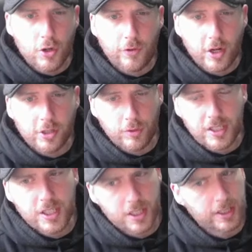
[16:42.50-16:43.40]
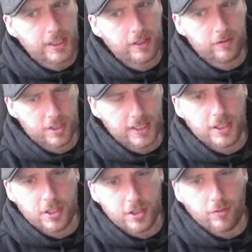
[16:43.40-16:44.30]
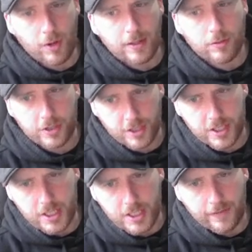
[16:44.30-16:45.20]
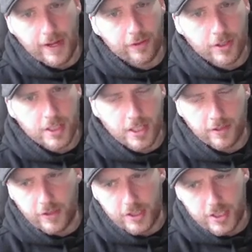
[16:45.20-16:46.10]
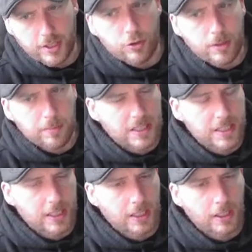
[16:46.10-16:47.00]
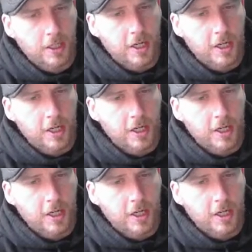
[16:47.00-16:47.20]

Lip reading: of our Greek study centres around the city of Athens in the 5th century BC,